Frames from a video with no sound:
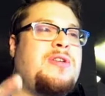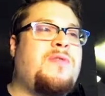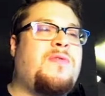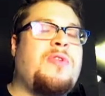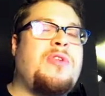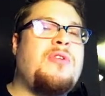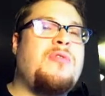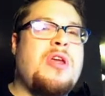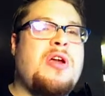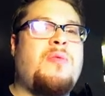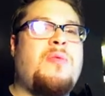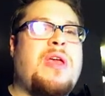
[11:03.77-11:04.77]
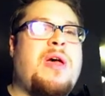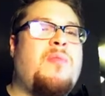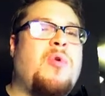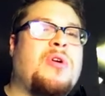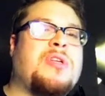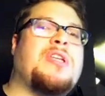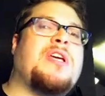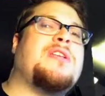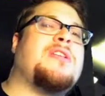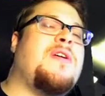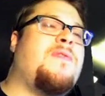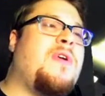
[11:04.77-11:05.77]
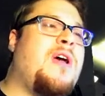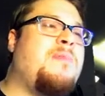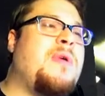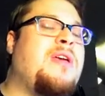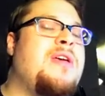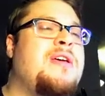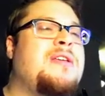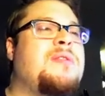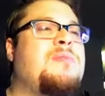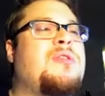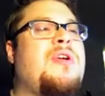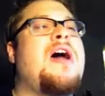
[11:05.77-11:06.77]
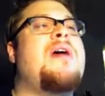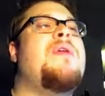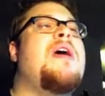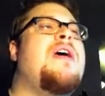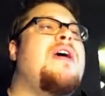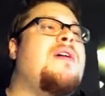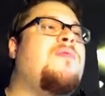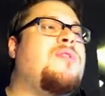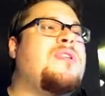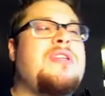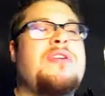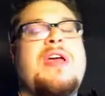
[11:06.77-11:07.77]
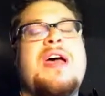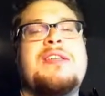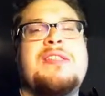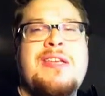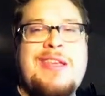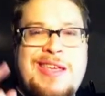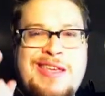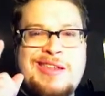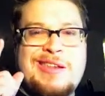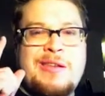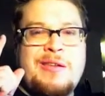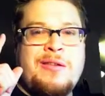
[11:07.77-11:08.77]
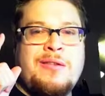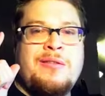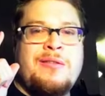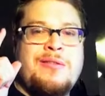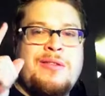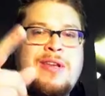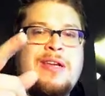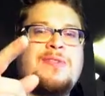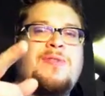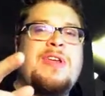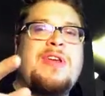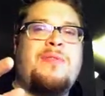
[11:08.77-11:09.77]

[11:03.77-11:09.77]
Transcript: for the new year. We got more exciting stuff coming. Subscribe, and we'll see you guys in the next video.